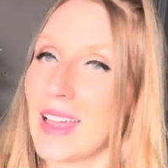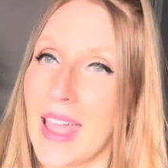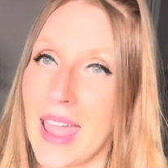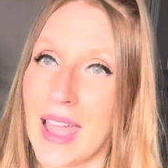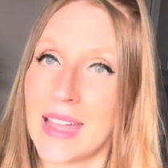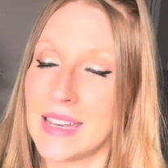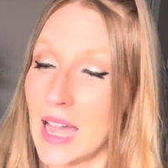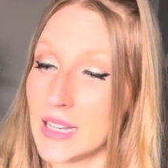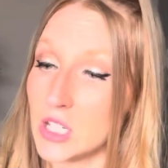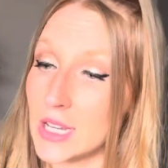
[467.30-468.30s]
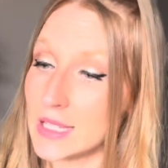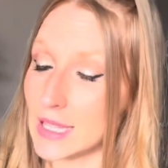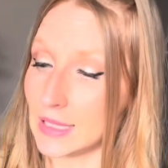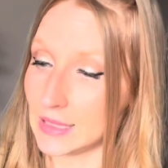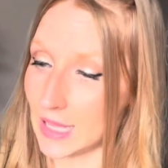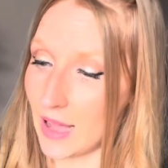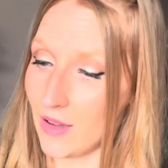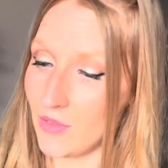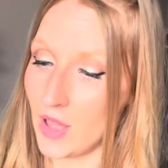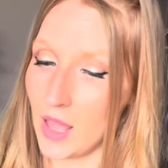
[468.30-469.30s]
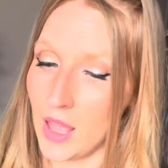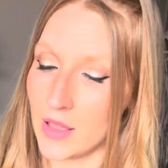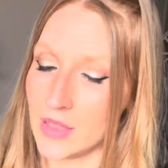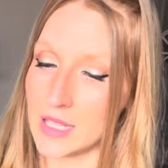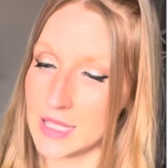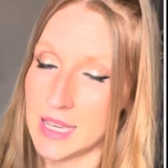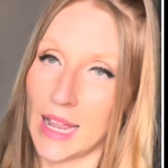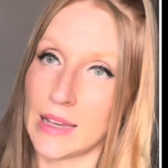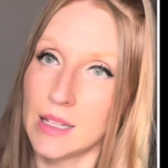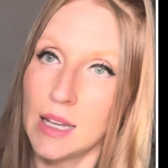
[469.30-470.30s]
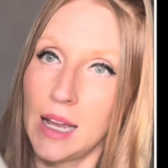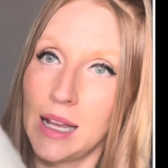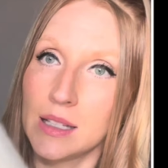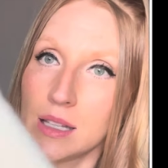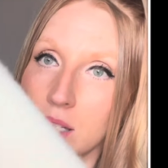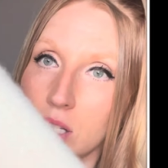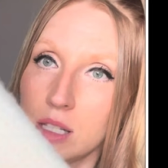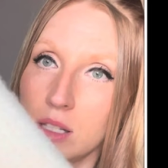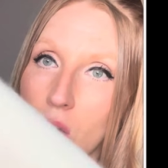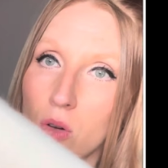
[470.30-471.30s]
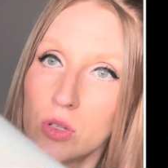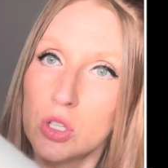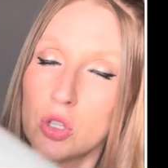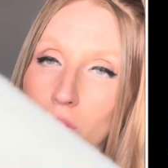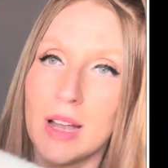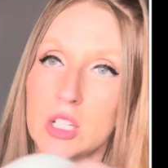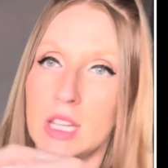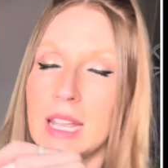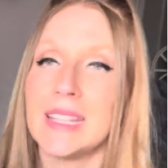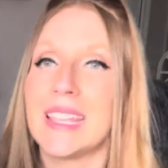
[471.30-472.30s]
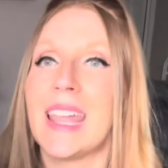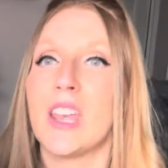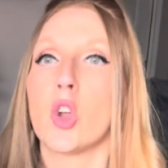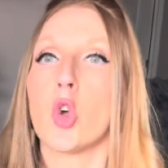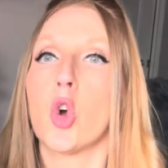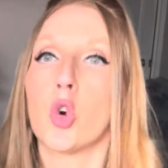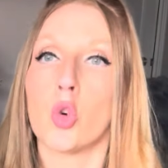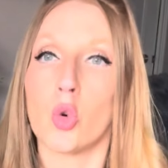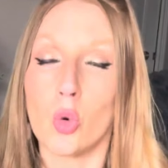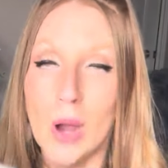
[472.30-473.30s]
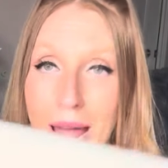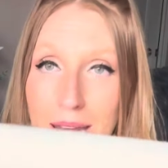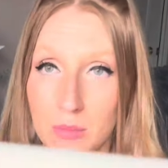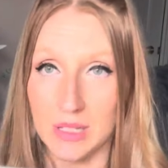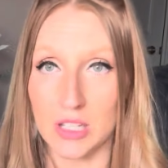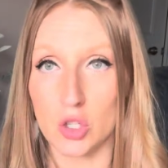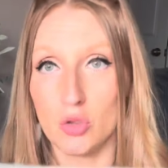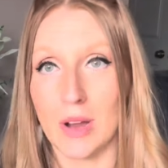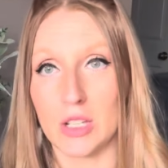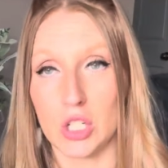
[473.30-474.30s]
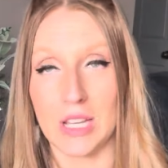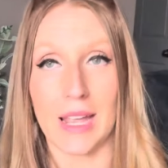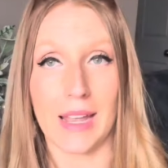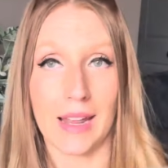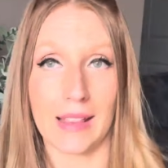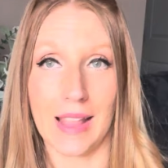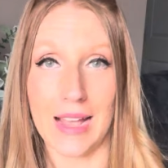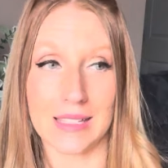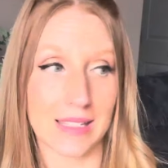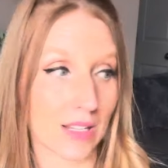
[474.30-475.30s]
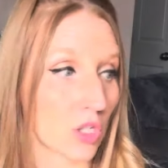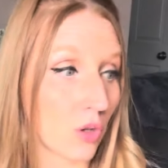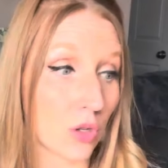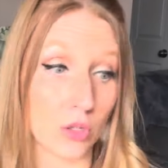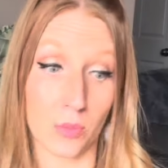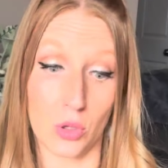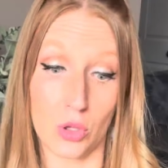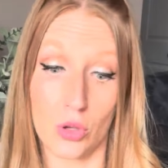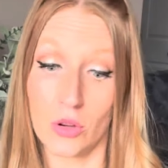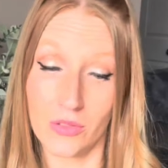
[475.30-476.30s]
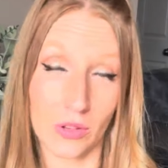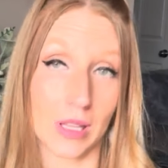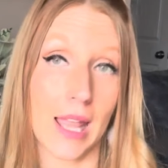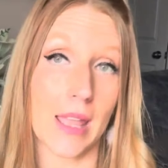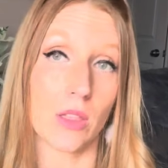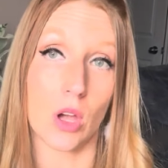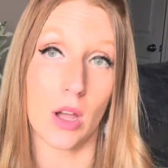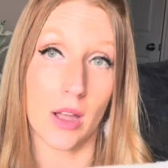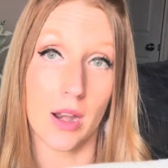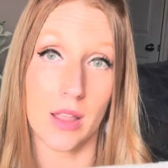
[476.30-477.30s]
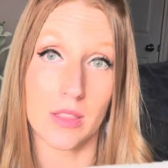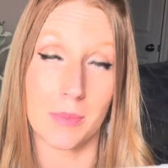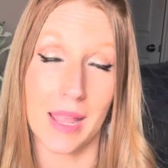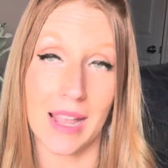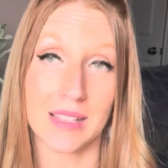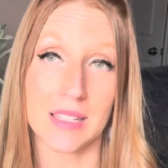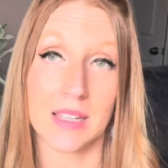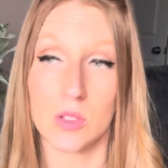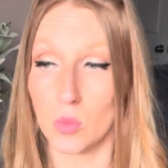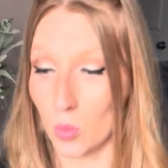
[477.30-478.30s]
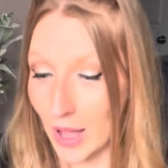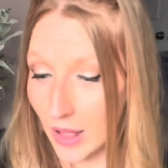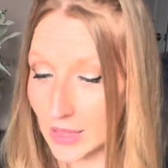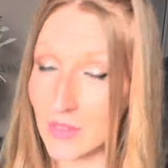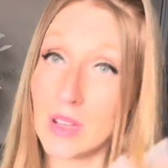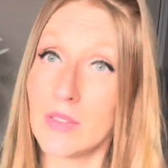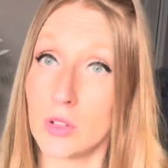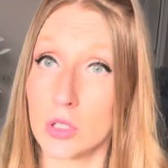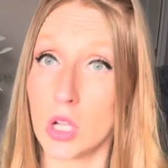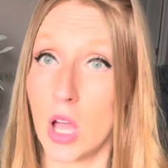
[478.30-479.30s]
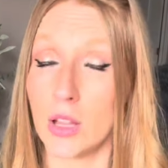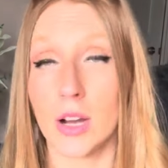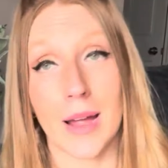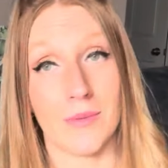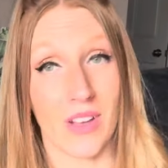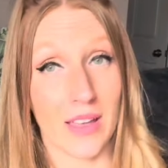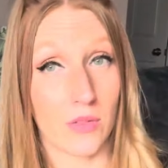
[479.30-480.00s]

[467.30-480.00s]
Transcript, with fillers: and I just love this knit it's so stretchy. It's incredibly stretchy and elastic. So there's beautiful length on the pants as well. Even if you're taller, I'm five